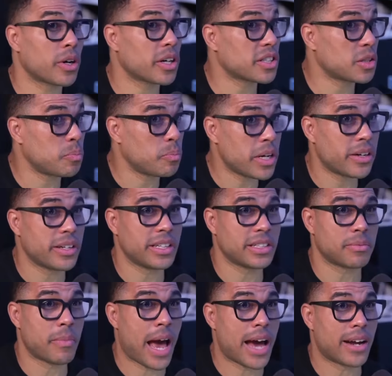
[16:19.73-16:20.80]
experience
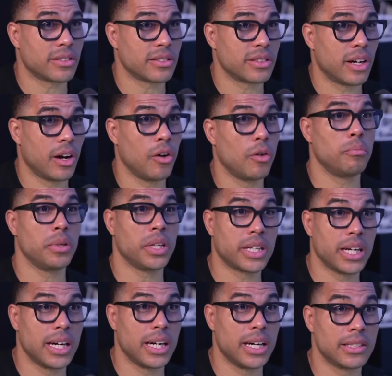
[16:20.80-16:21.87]
matters, though,
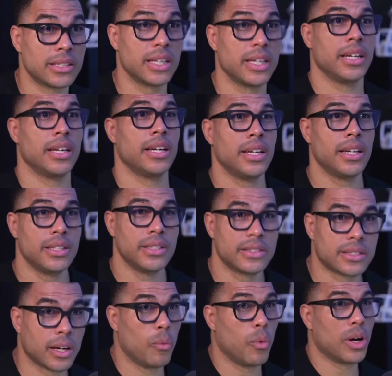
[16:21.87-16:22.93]
because
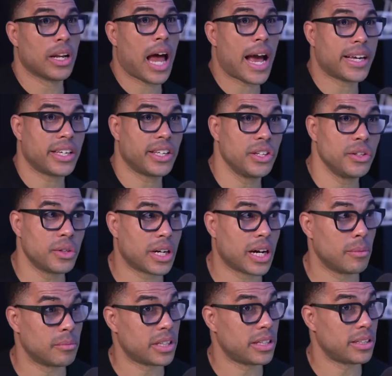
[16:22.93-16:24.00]
someone like you
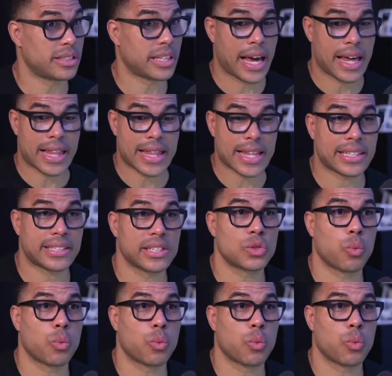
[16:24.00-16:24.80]
comes in and say, this is